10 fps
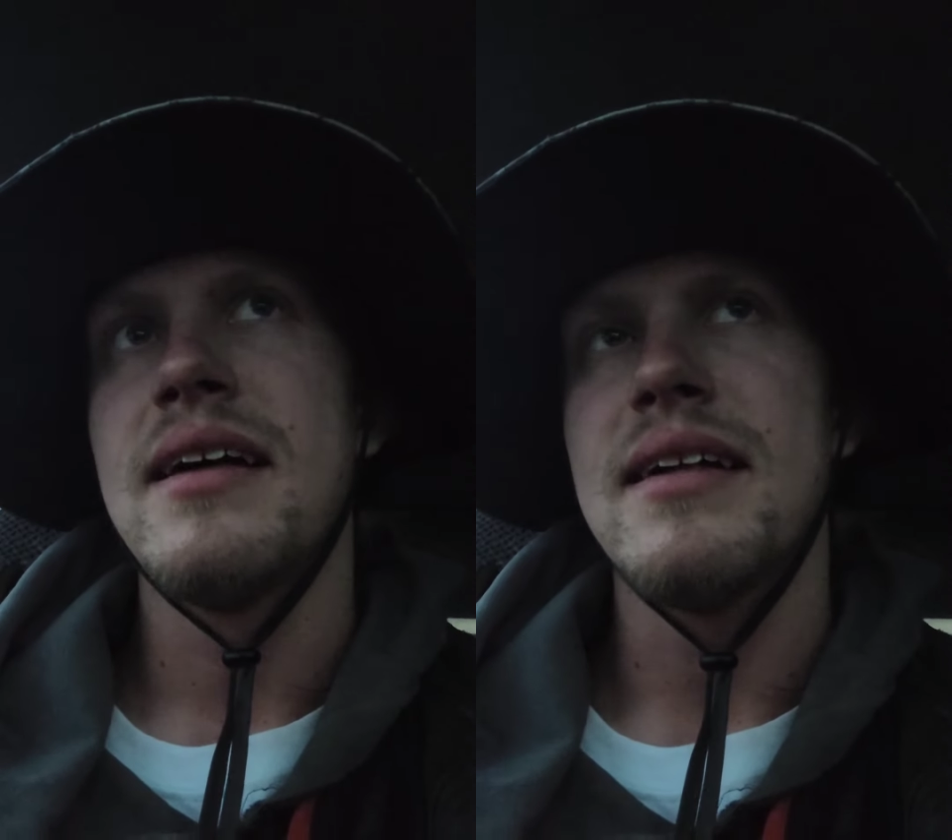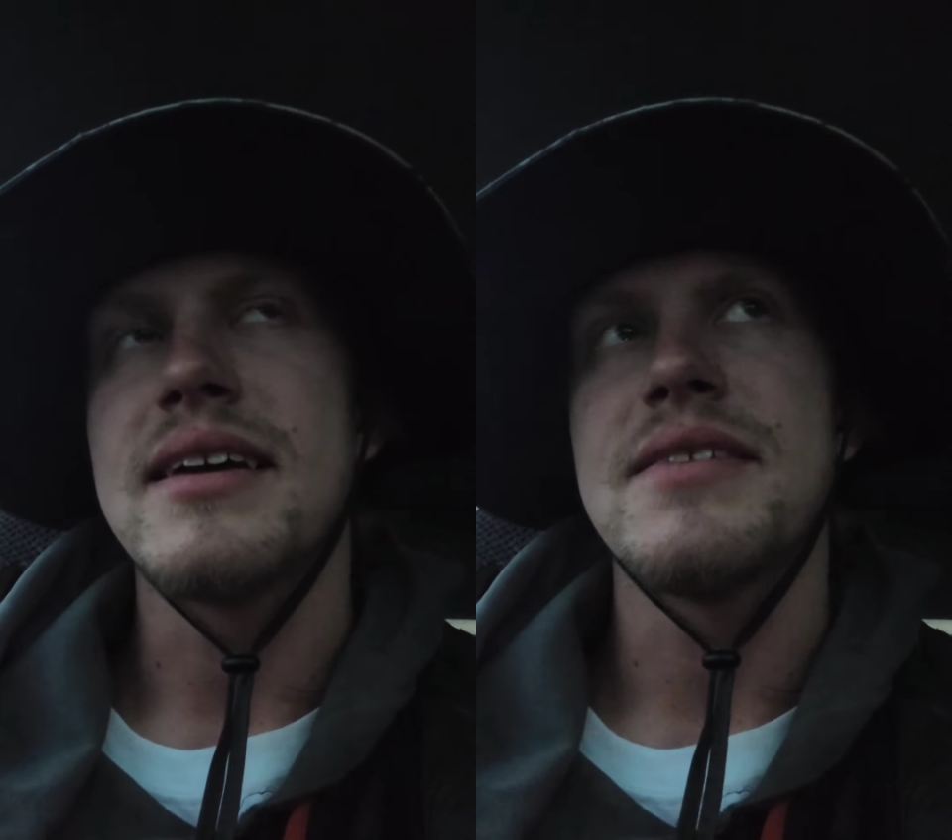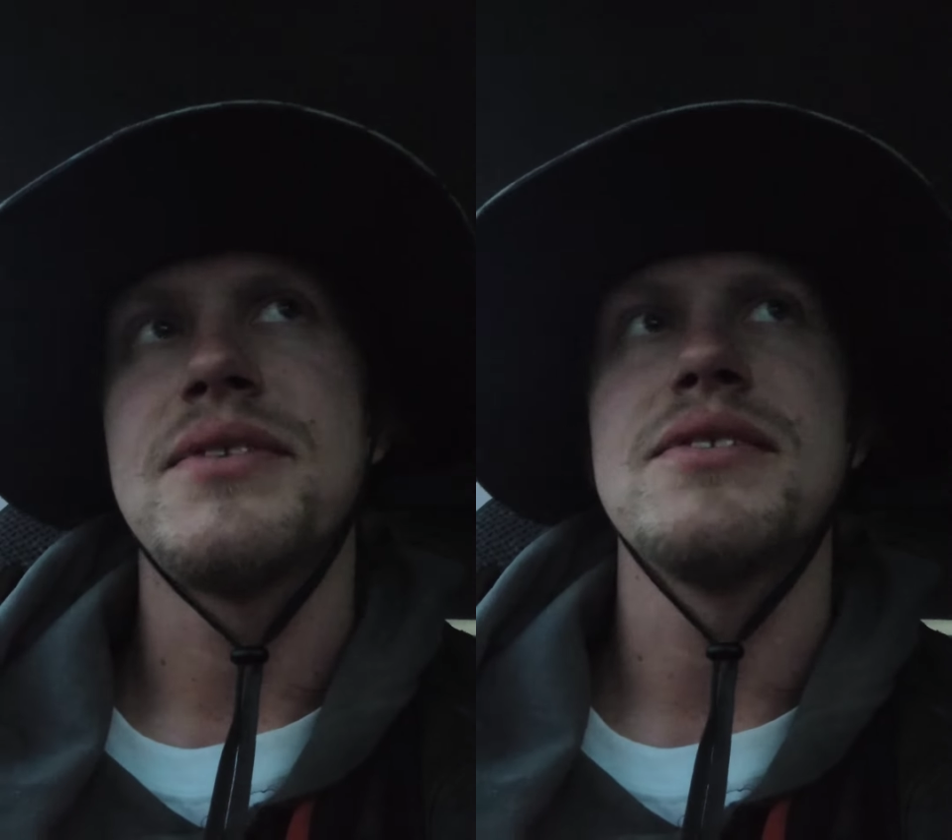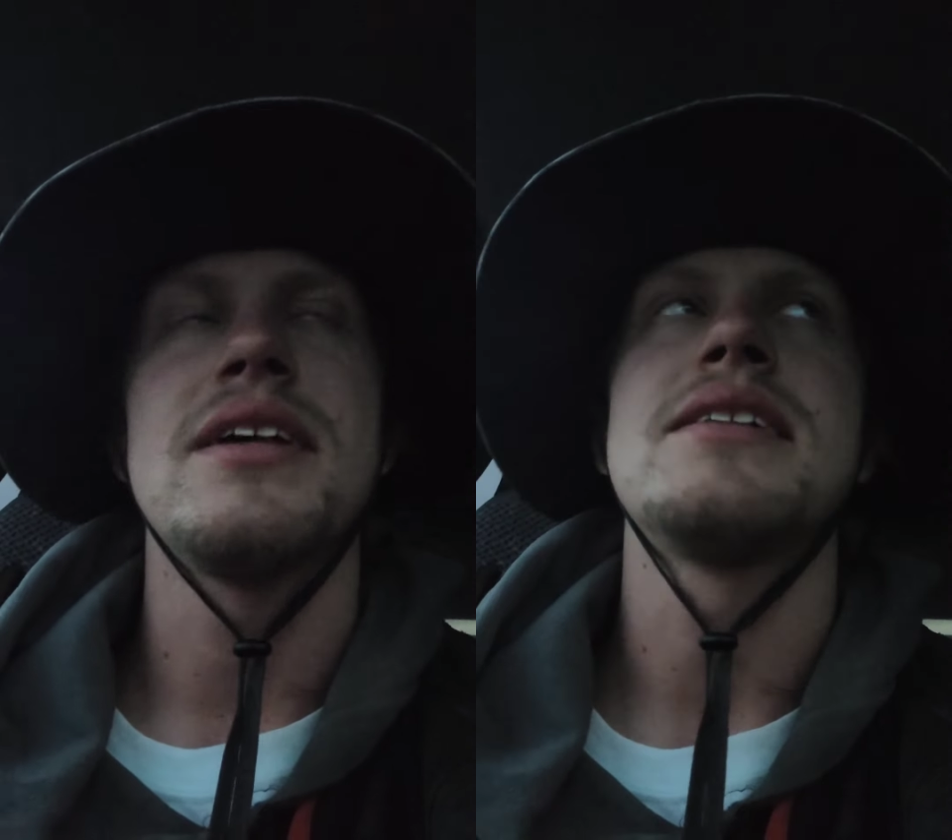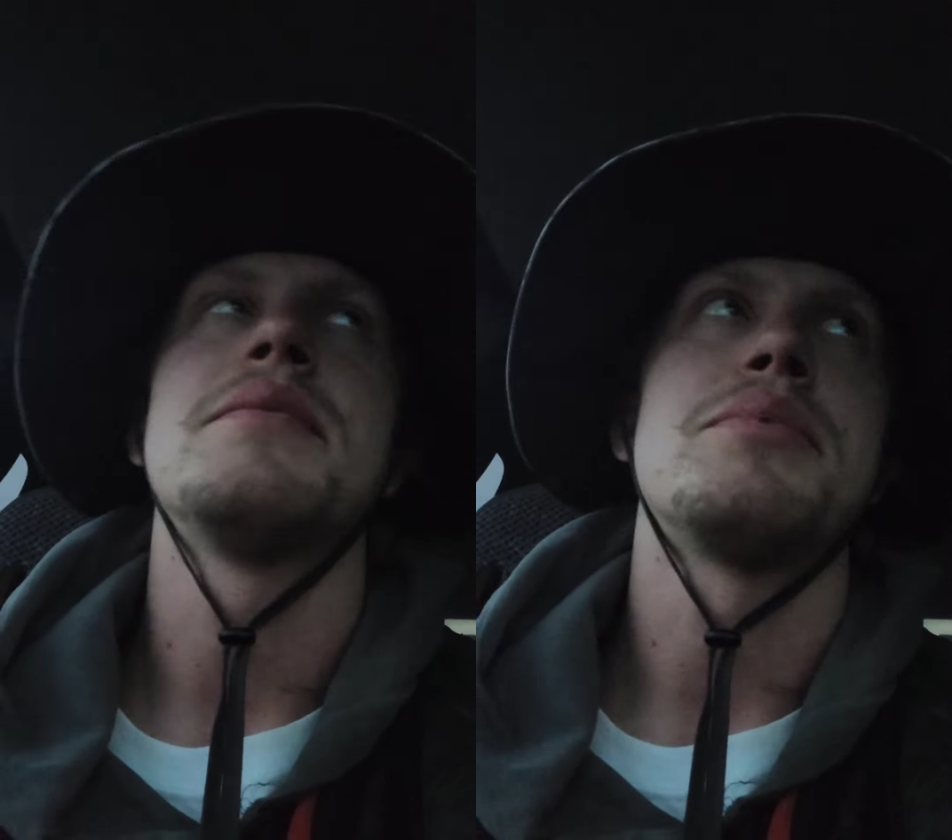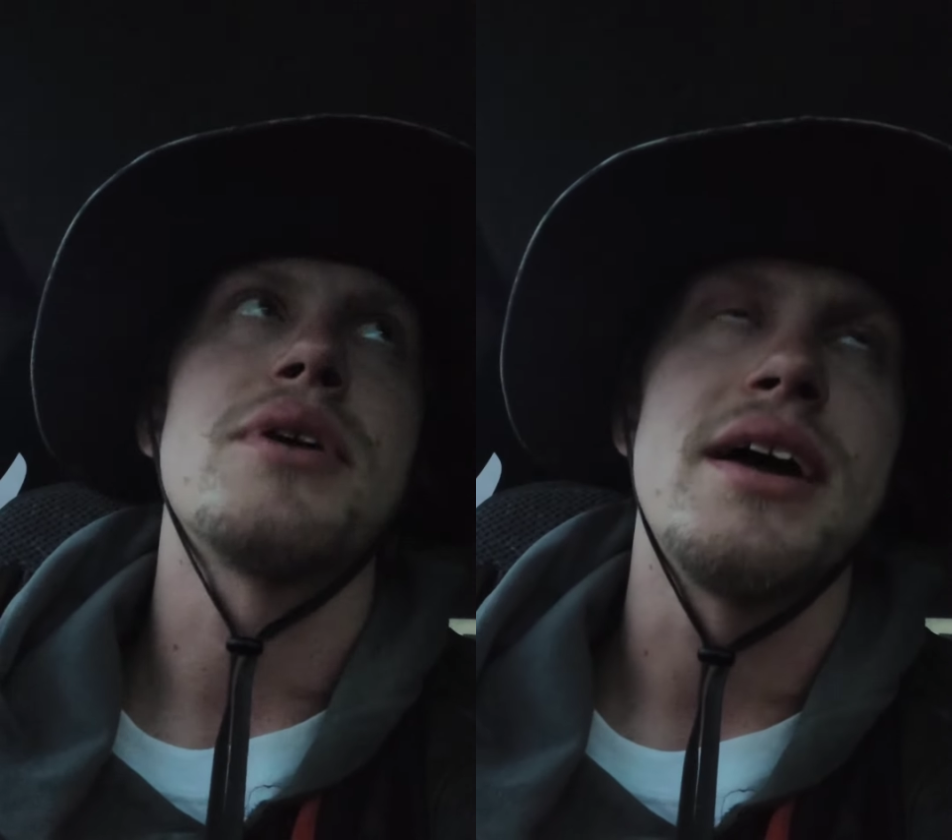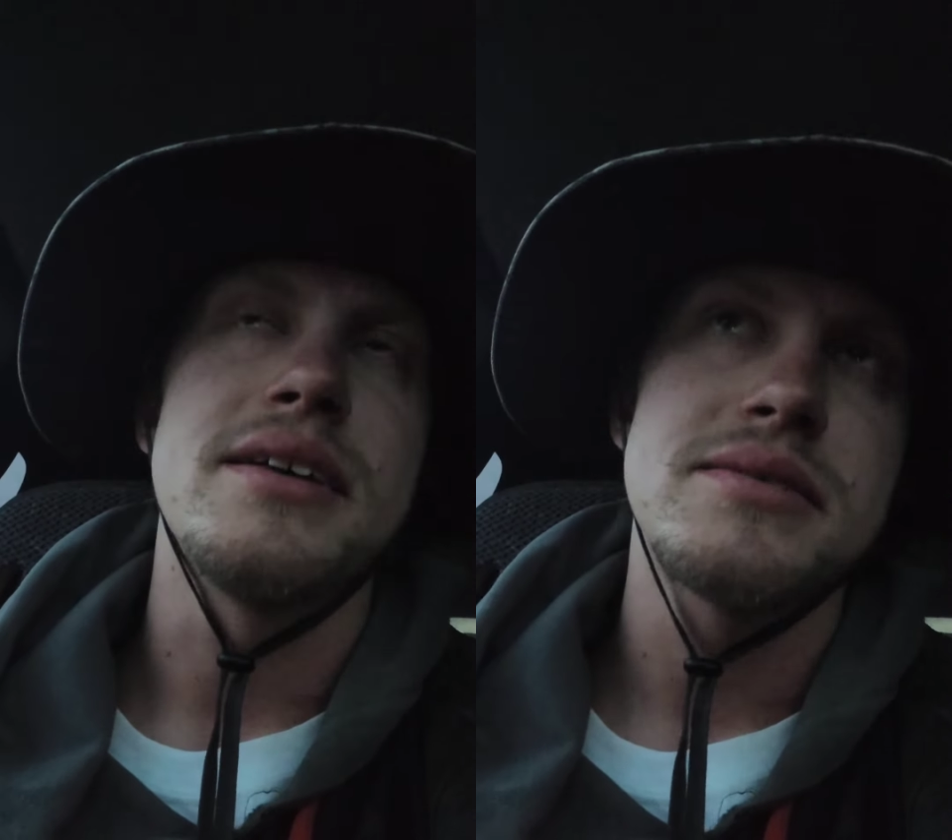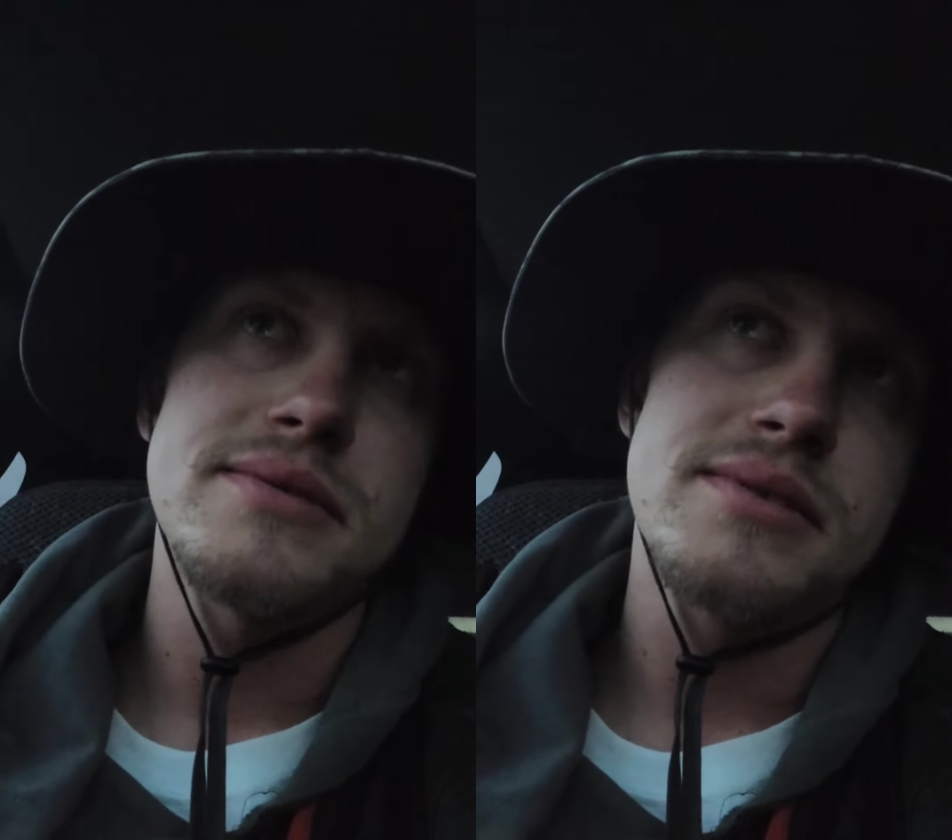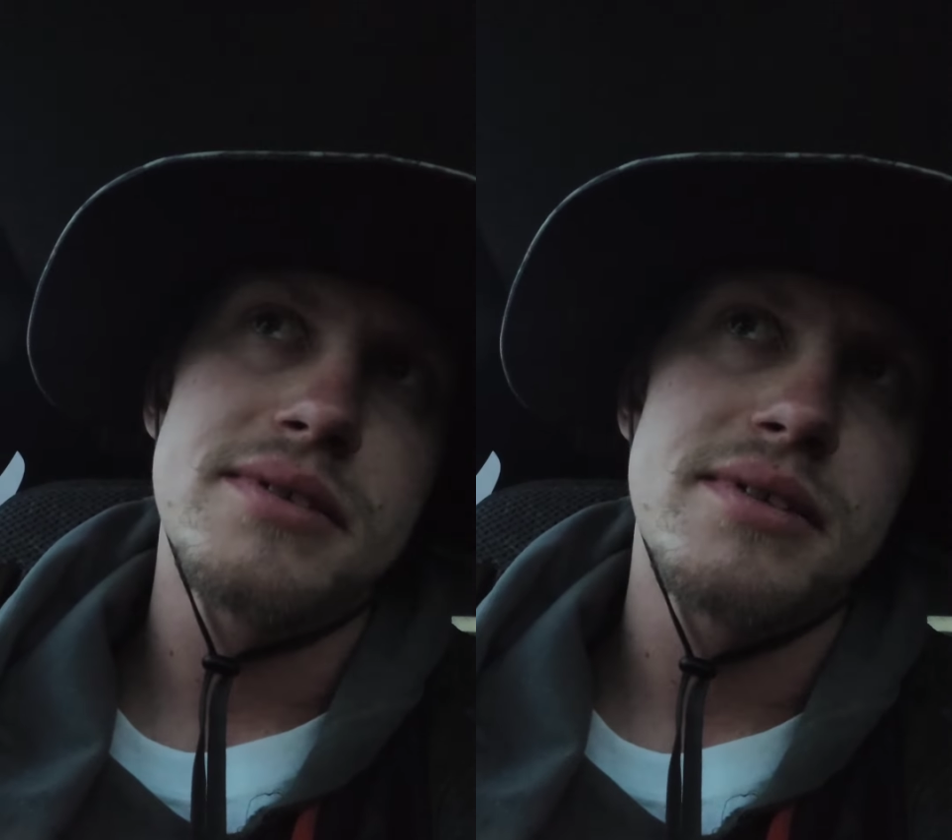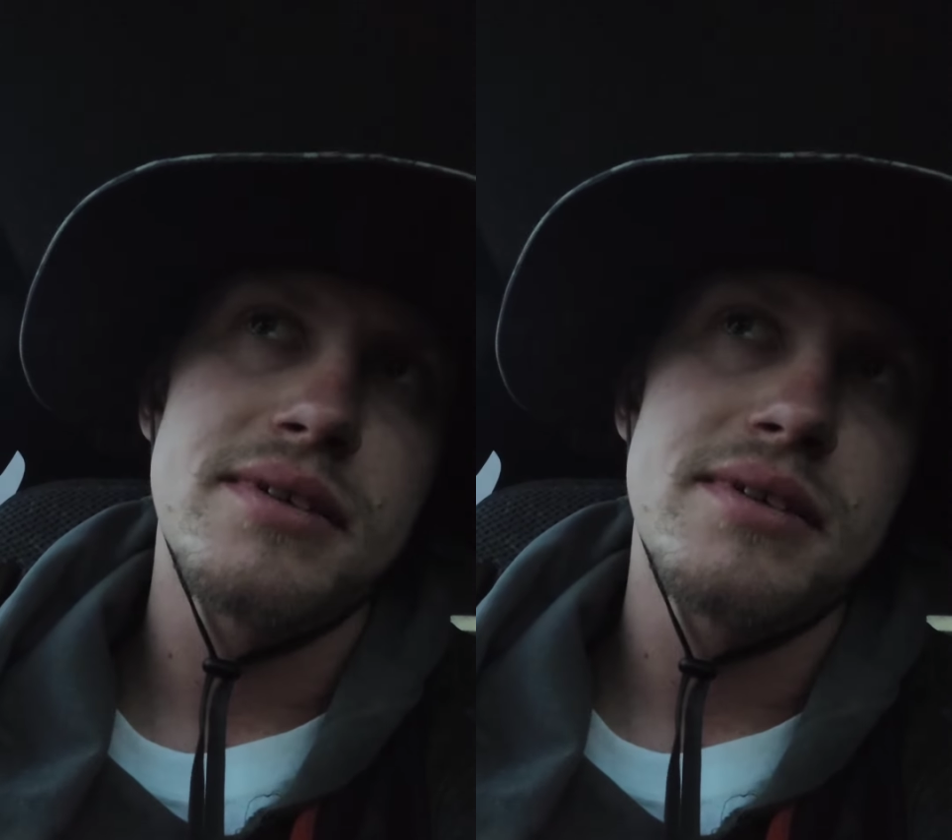like if you're, like, depressed